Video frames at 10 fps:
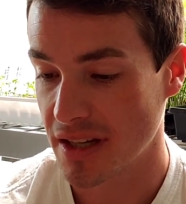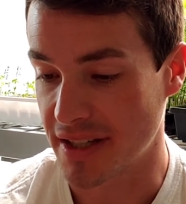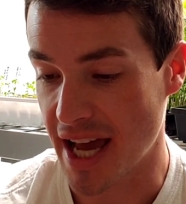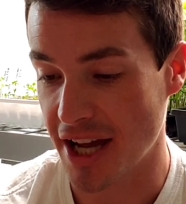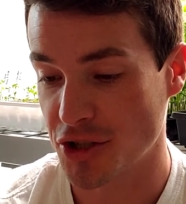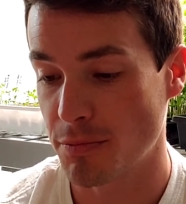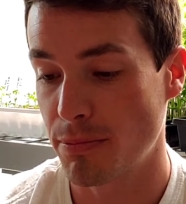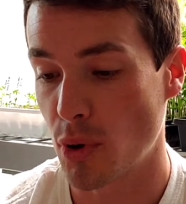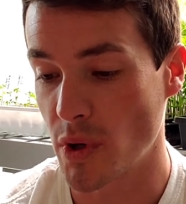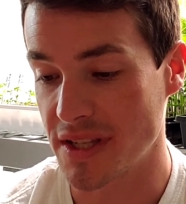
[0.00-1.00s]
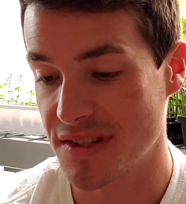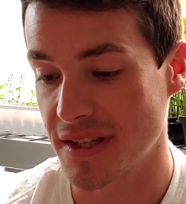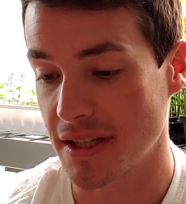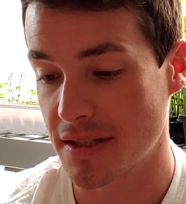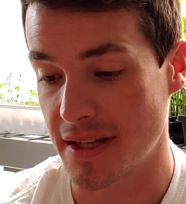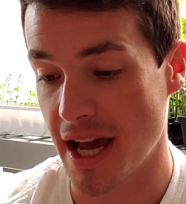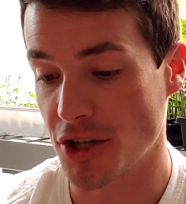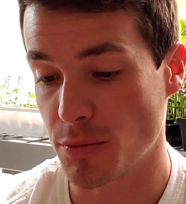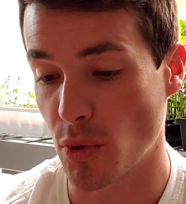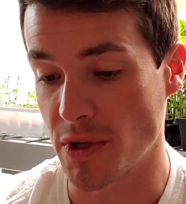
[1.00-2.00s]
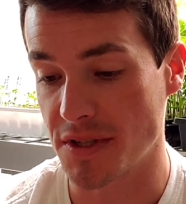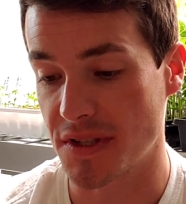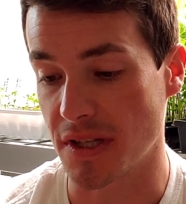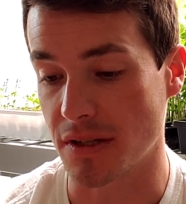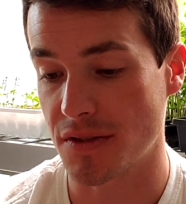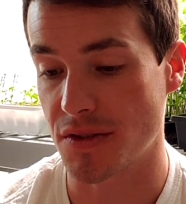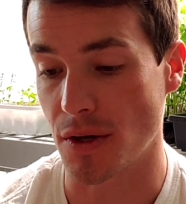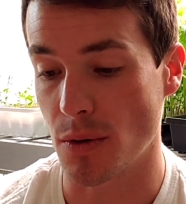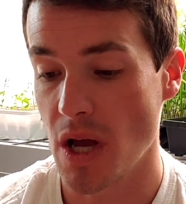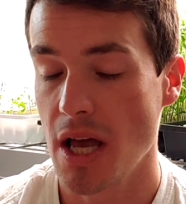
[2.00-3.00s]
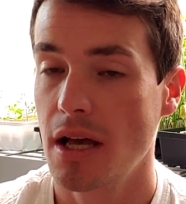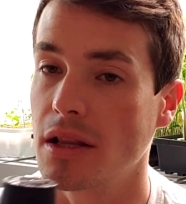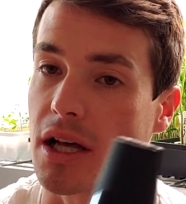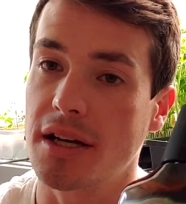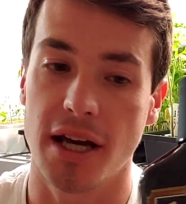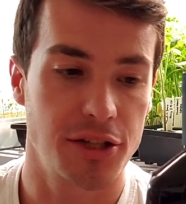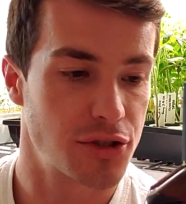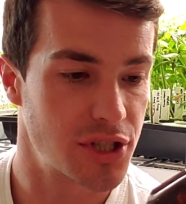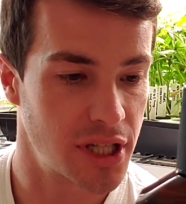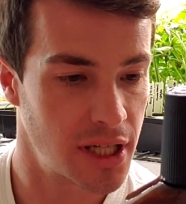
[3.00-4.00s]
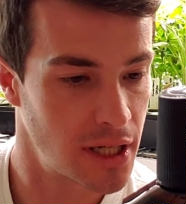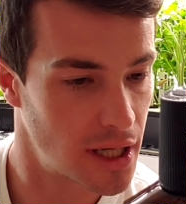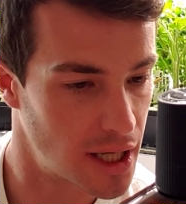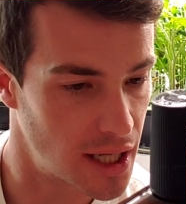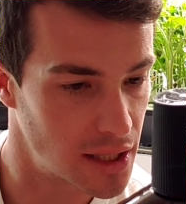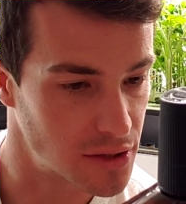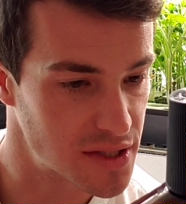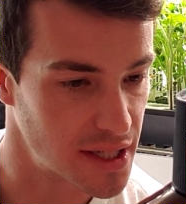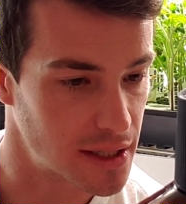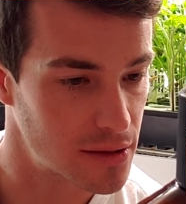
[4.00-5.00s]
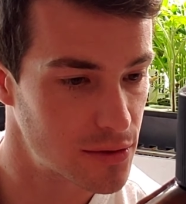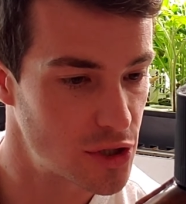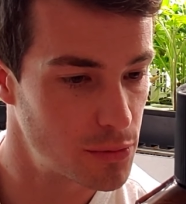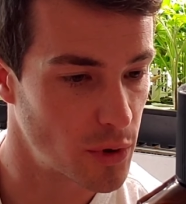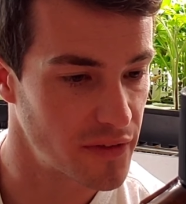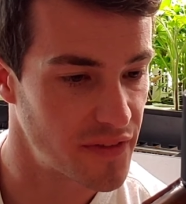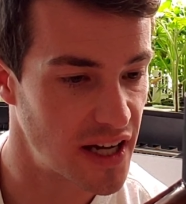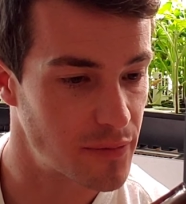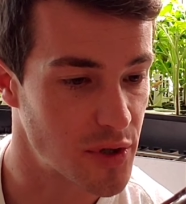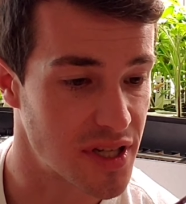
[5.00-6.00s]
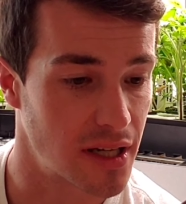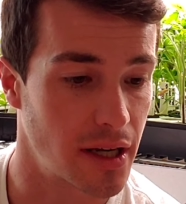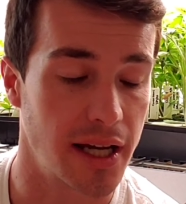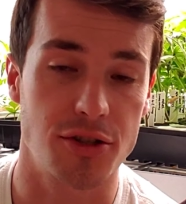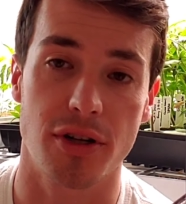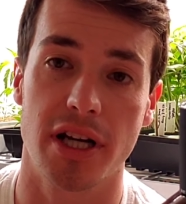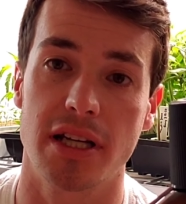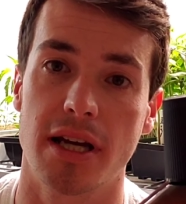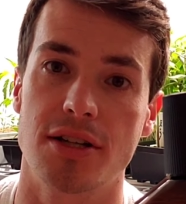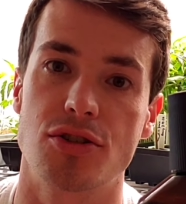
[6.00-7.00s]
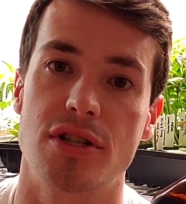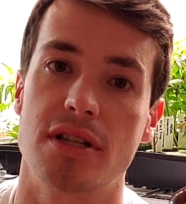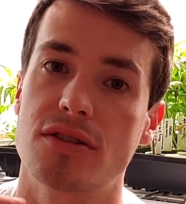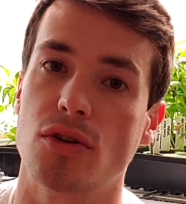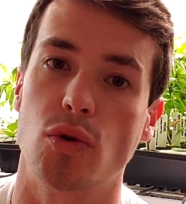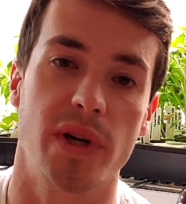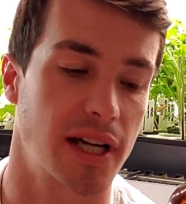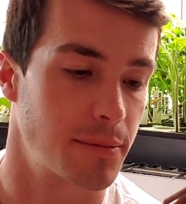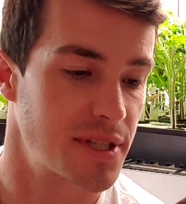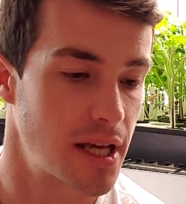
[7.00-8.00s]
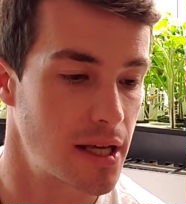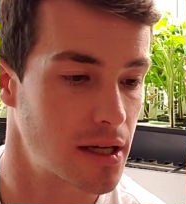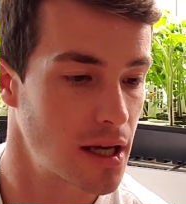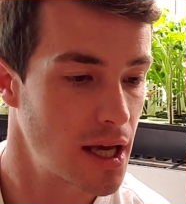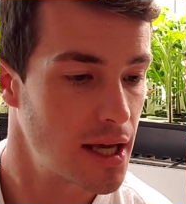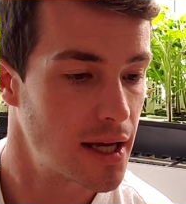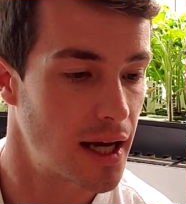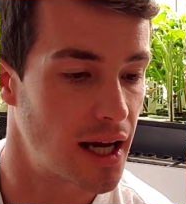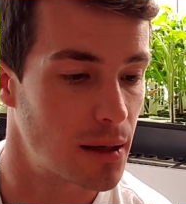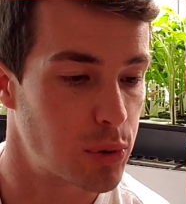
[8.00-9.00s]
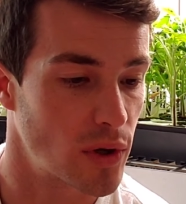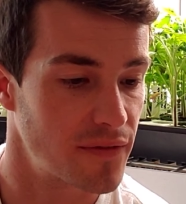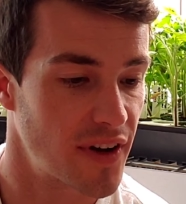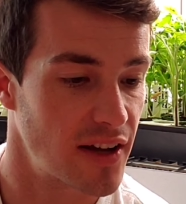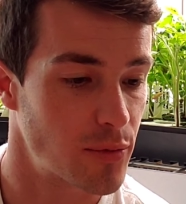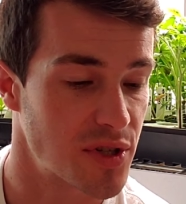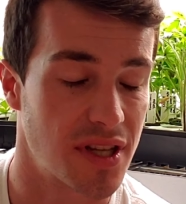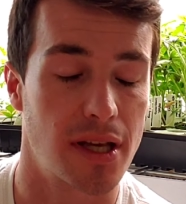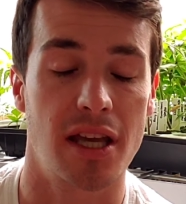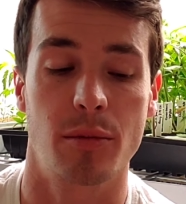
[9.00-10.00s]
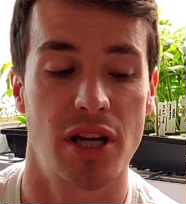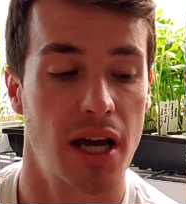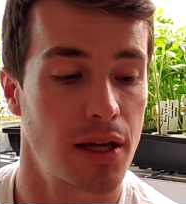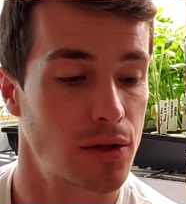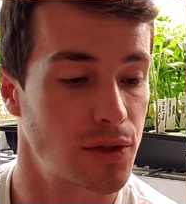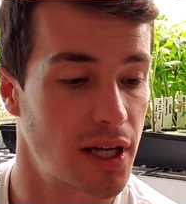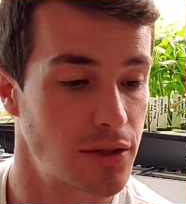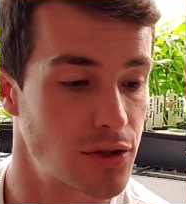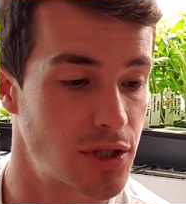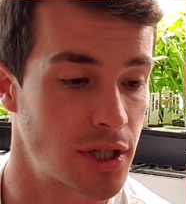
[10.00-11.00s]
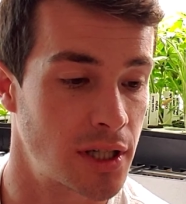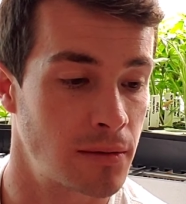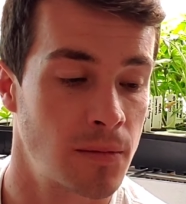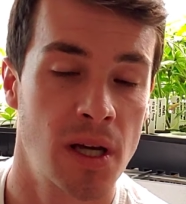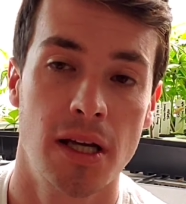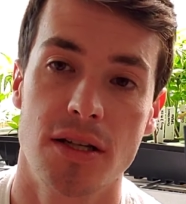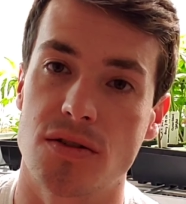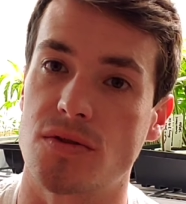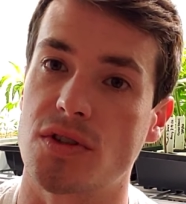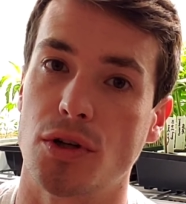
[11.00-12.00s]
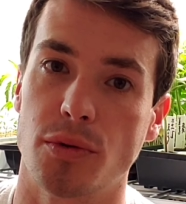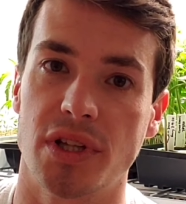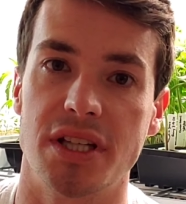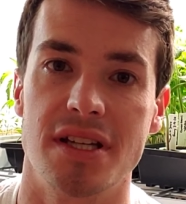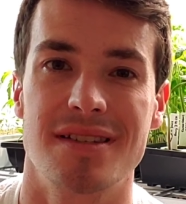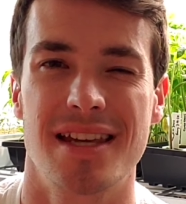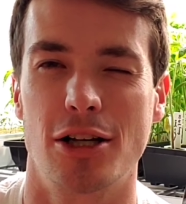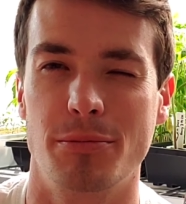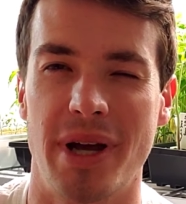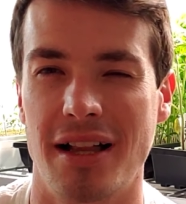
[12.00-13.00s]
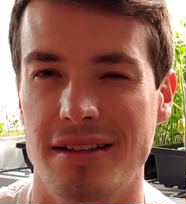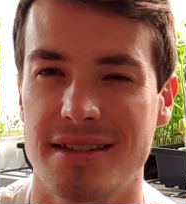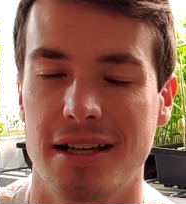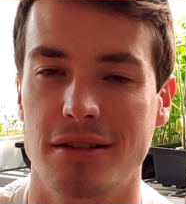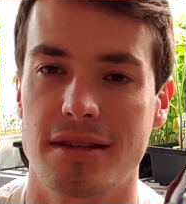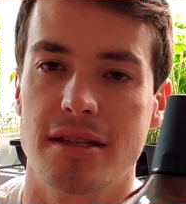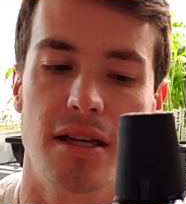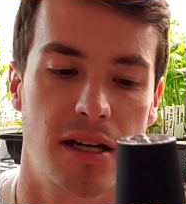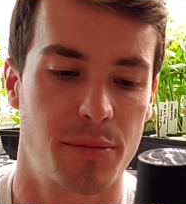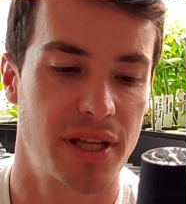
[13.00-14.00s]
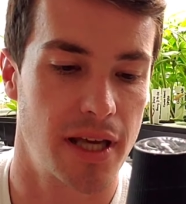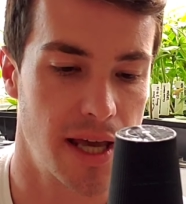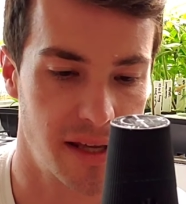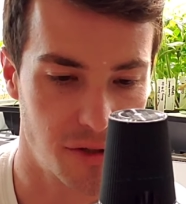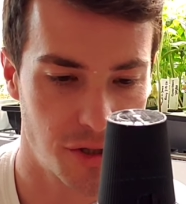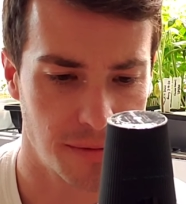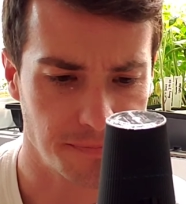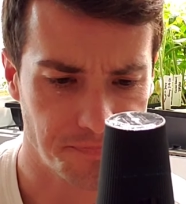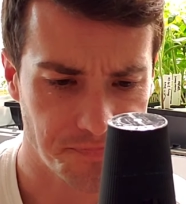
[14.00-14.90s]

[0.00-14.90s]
0.6-0.6. So a lot of nitrogen, looks like 2.5% nitrate nitrogen, so quick uptake, 0.5% ammoniacal nitrogen, slow release, help balance out the pH,